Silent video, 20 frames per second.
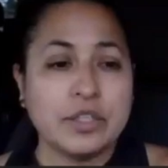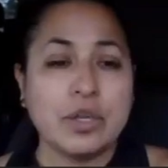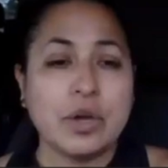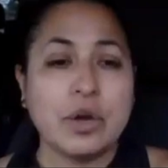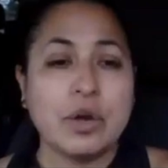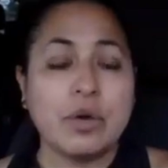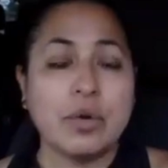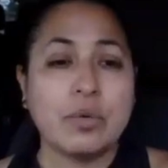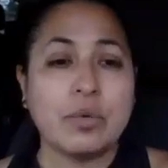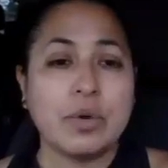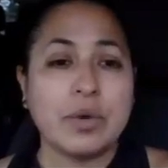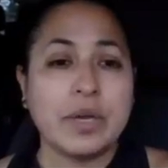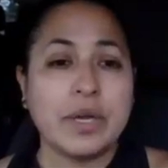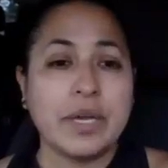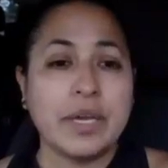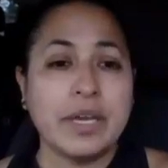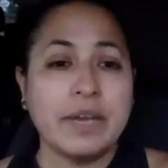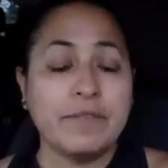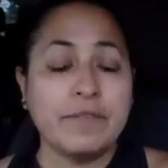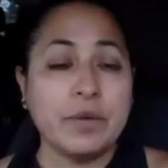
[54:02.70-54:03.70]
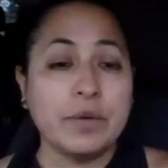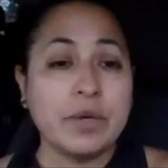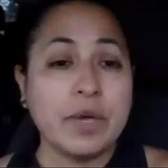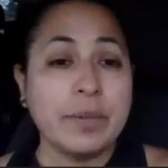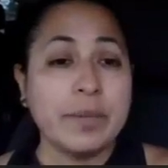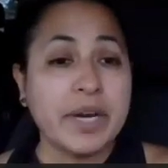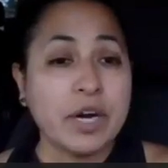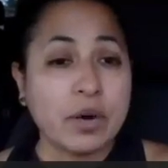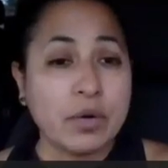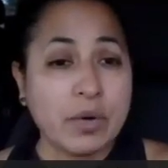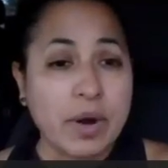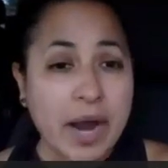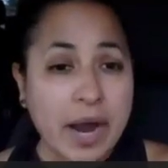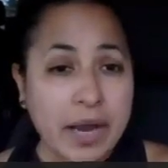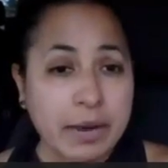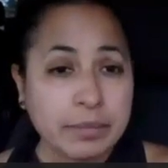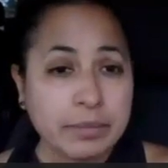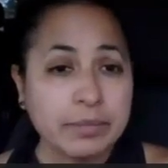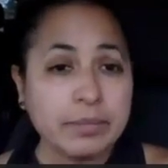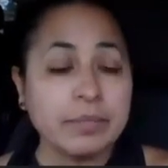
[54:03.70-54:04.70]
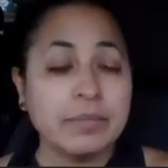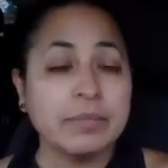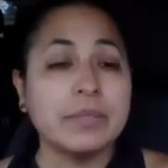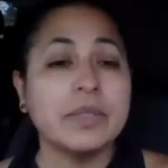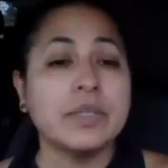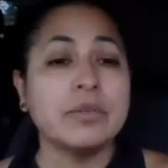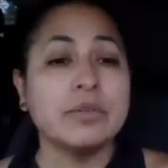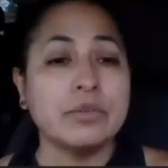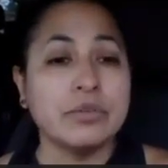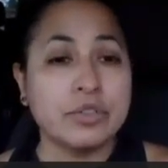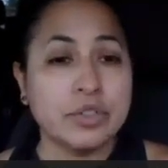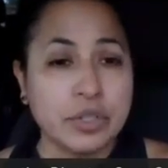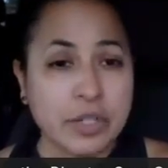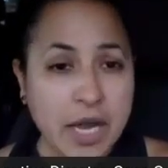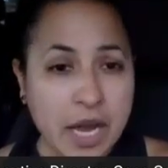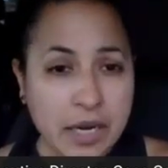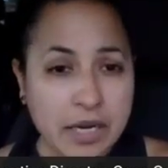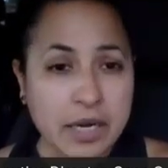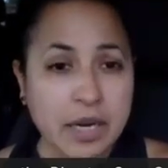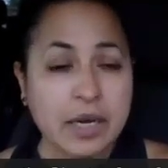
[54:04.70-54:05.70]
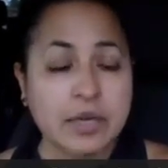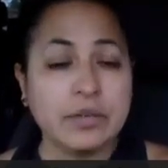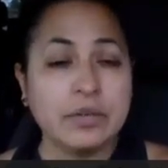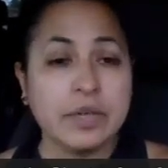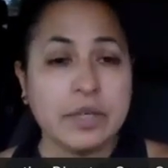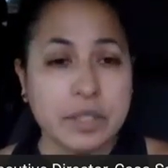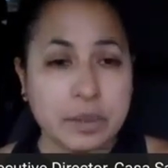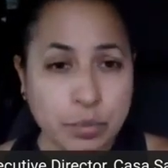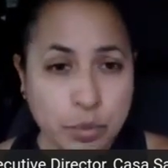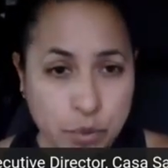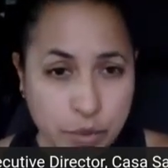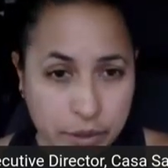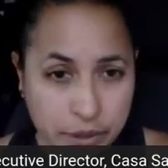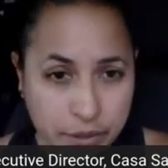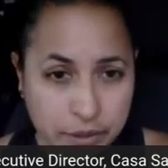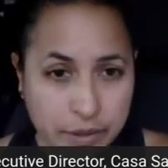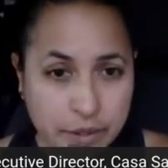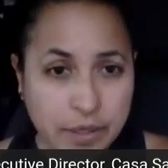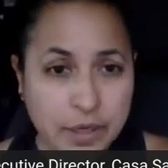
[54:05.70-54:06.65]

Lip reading: So if you commit a crime, you lose your DACA, you get deported.